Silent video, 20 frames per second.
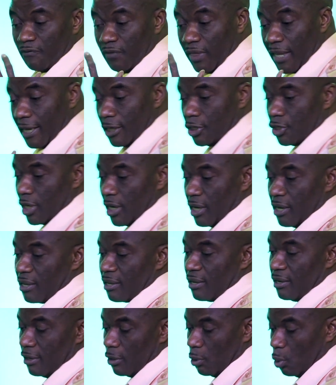of
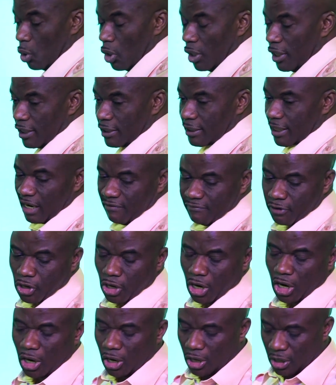nature, will
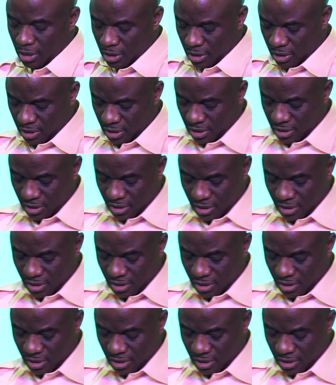discover God.